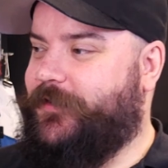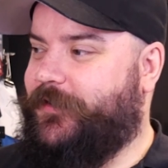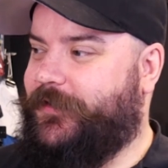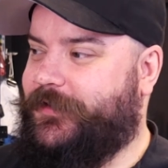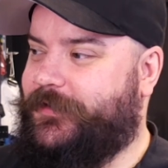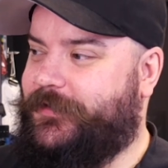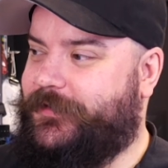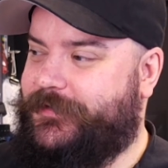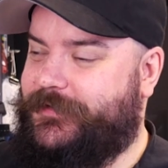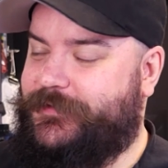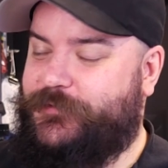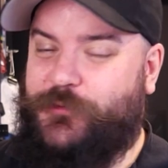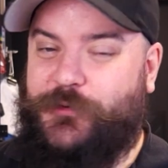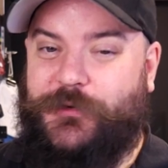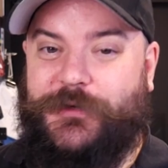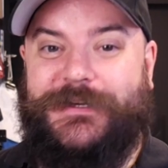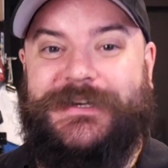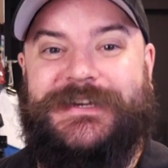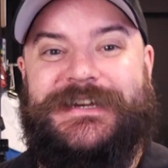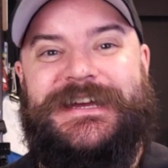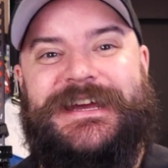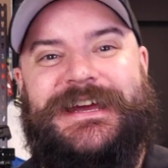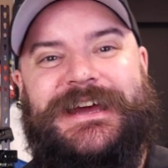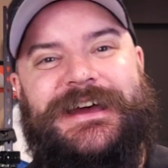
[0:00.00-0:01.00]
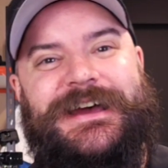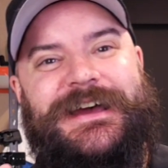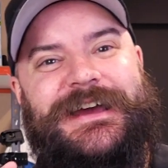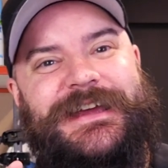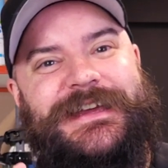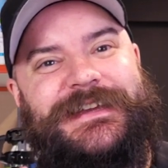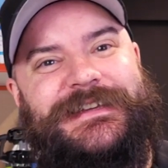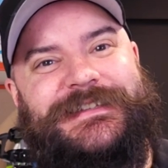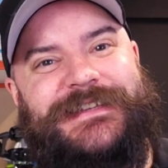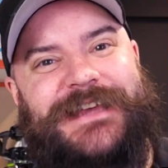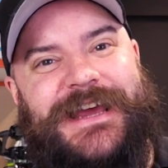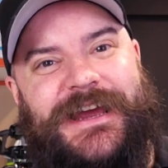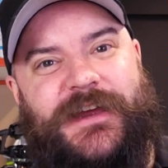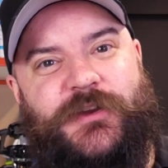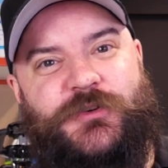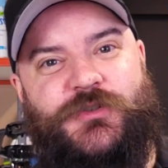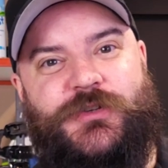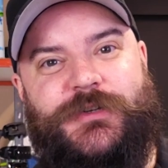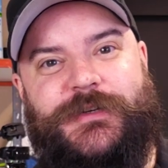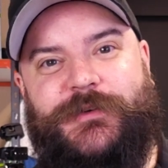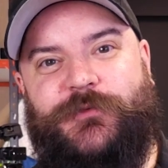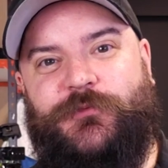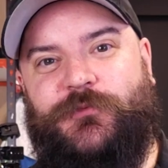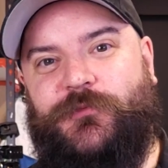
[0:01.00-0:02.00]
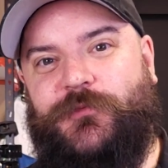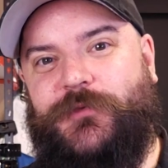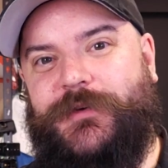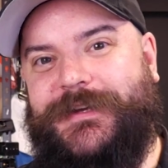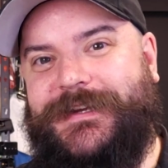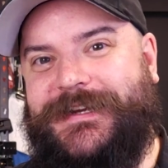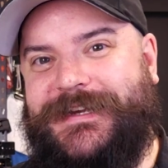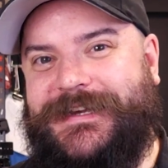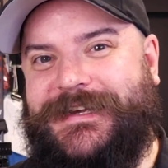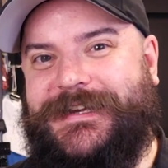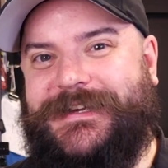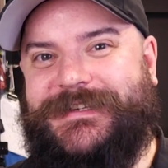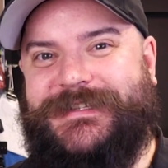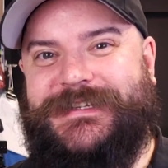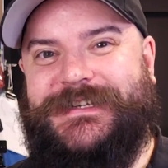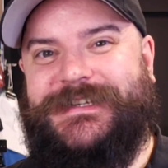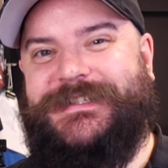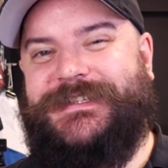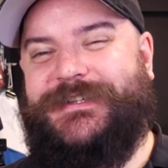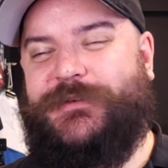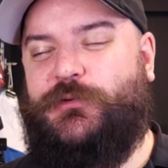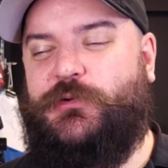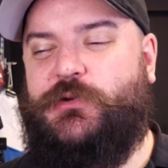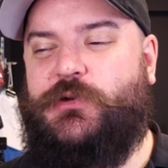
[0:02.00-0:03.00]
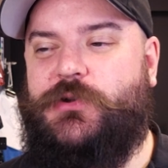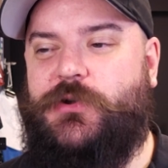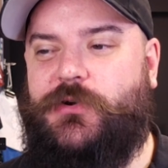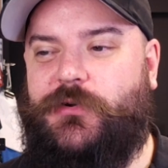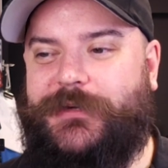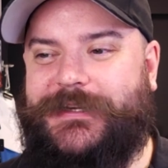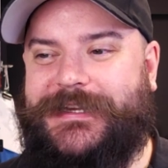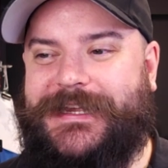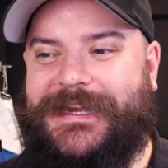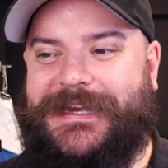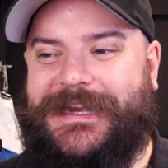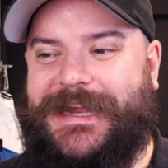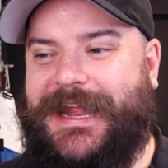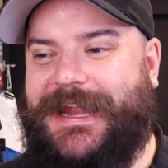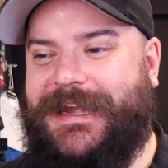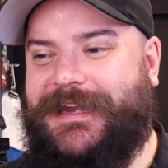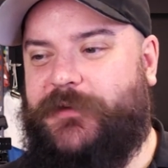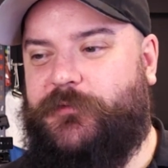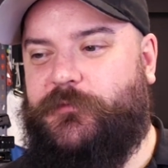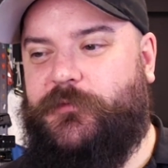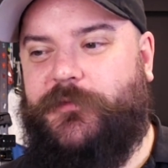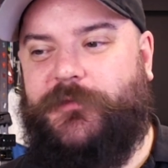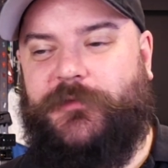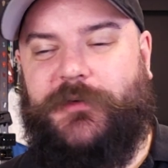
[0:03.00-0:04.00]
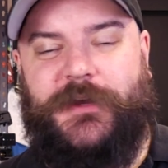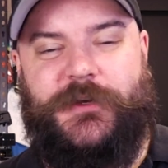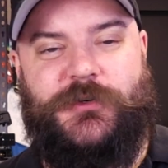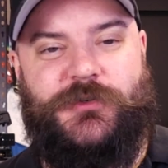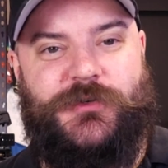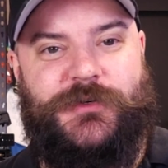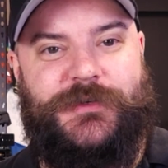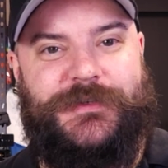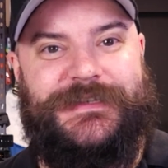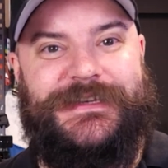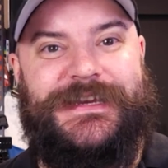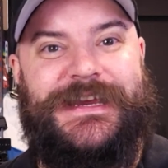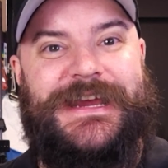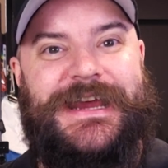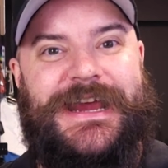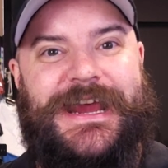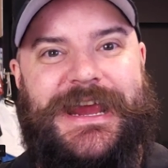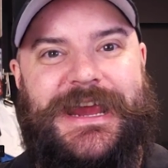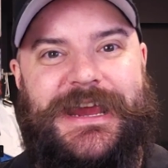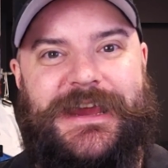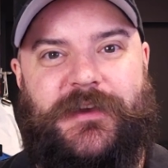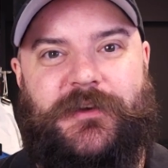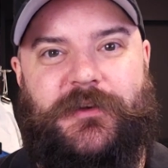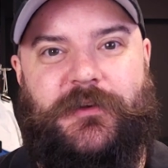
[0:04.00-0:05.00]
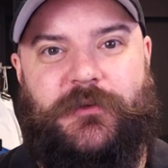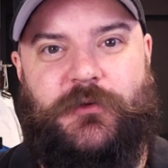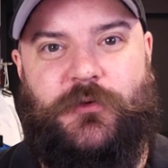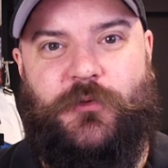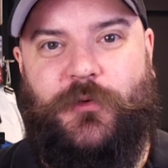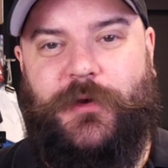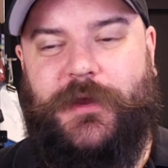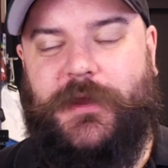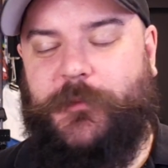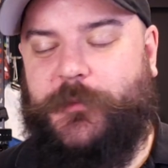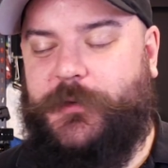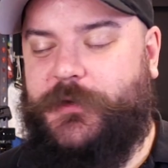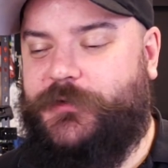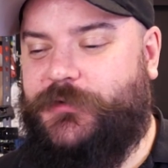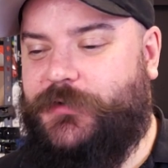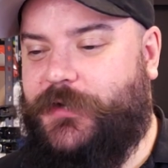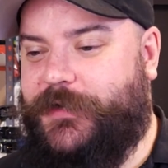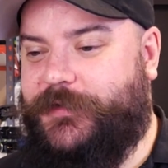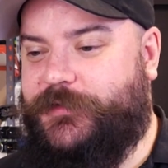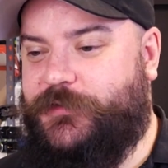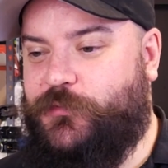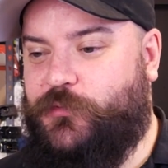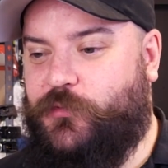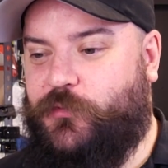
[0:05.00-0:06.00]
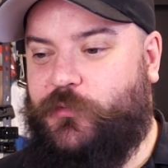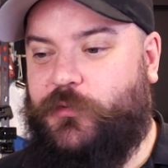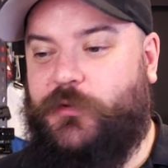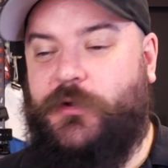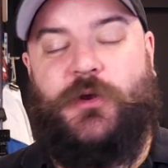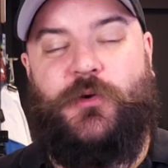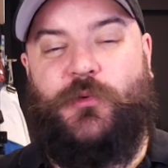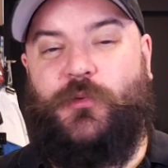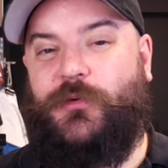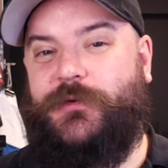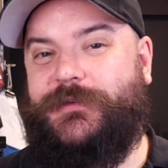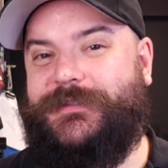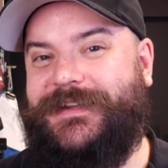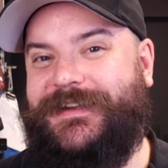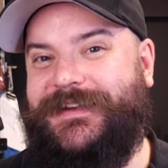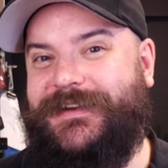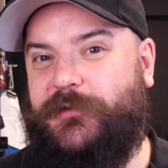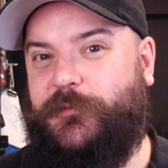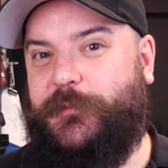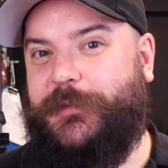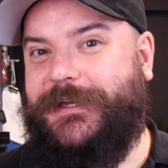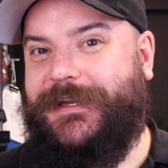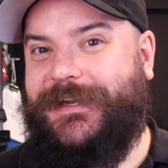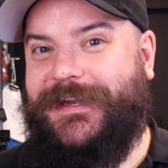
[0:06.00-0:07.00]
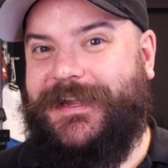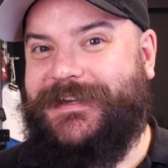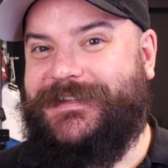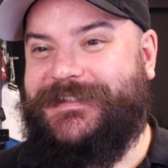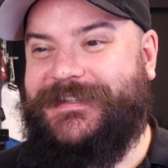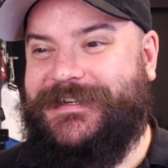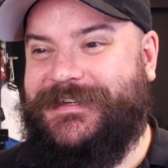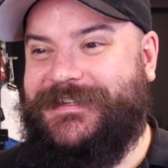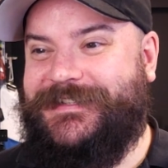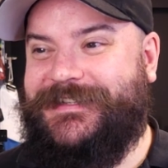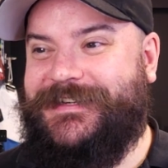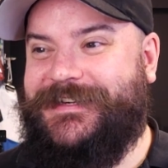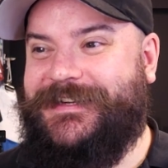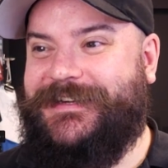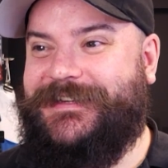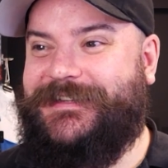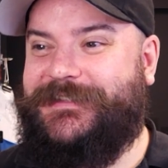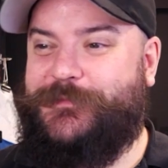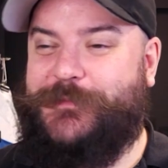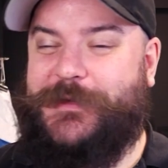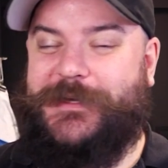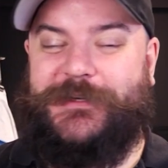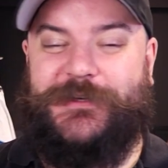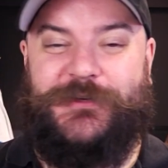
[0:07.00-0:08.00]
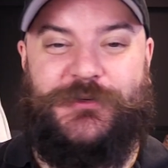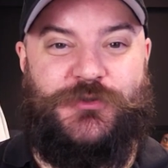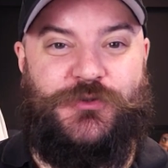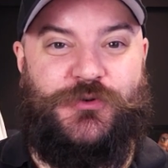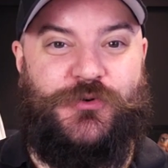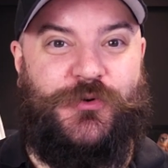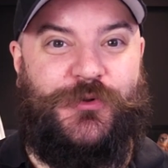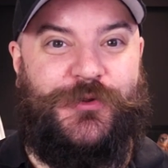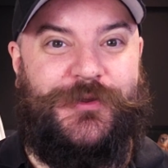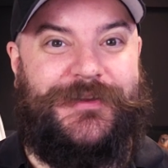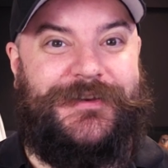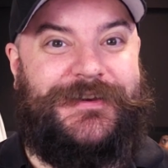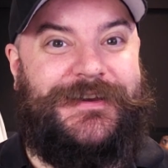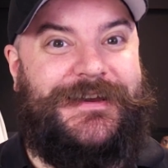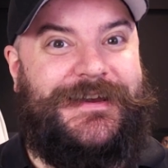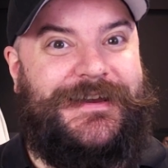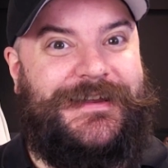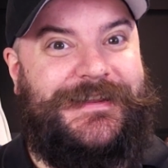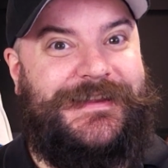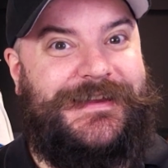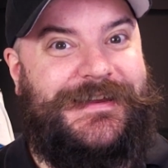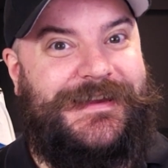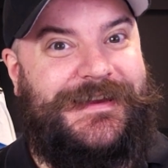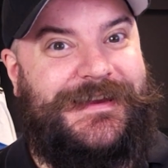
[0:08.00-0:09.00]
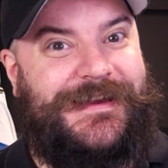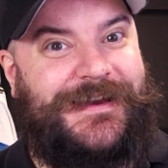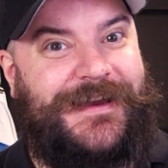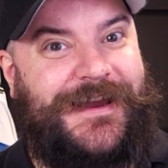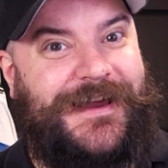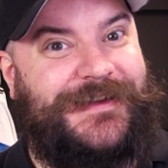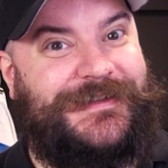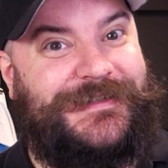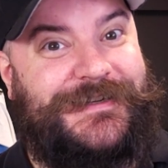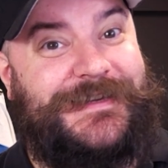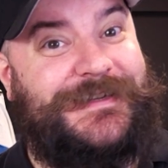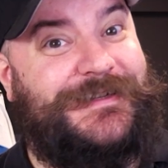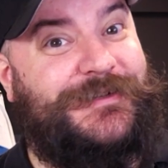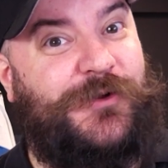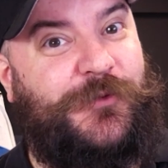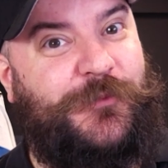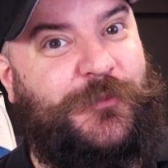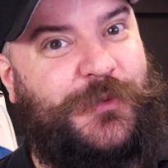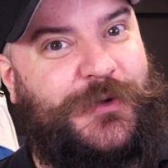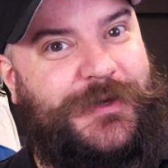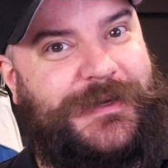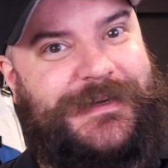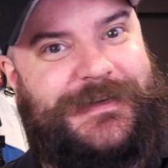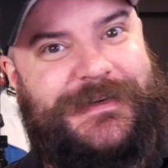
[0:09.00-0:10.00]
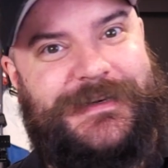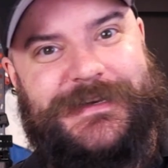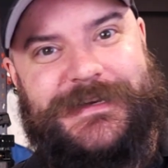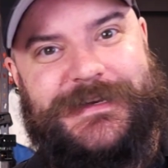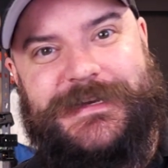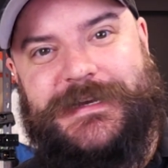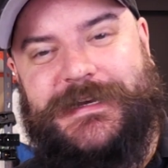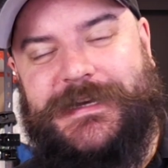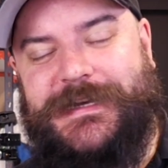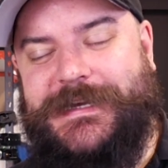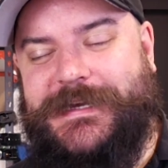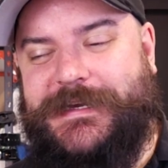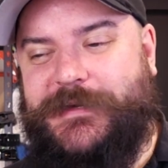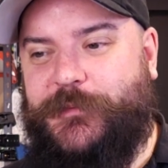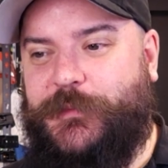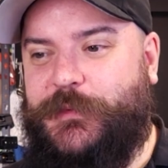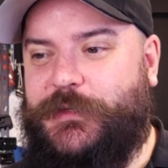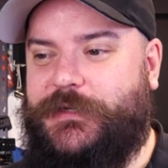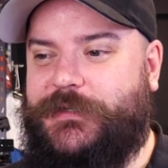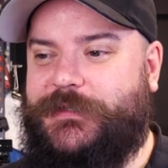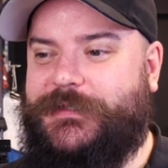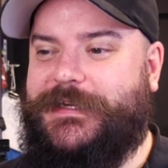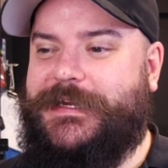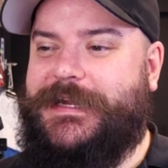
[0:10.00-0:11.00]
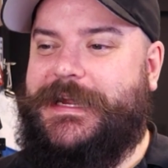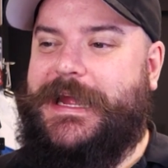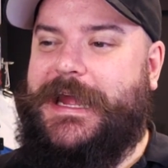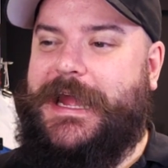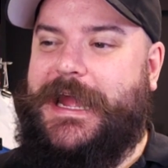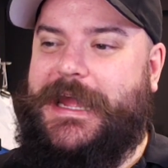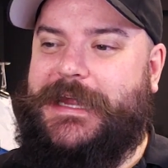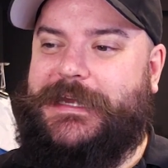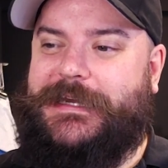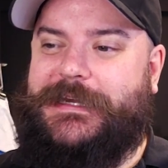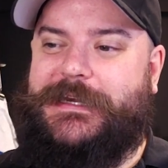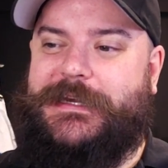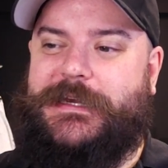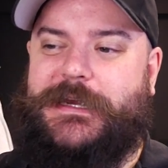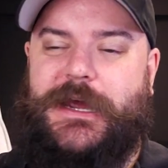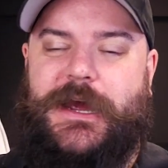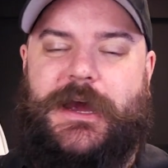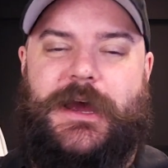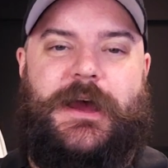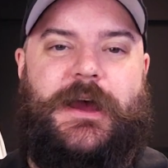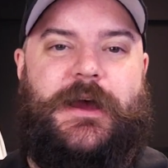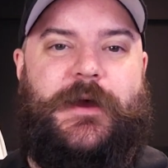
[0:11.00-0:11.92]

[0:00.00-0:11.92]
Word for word: like this one, it's actually really easy to not get any reflections in your image at all. What's a little bit less easy is making sure that the glass is completely clean, because any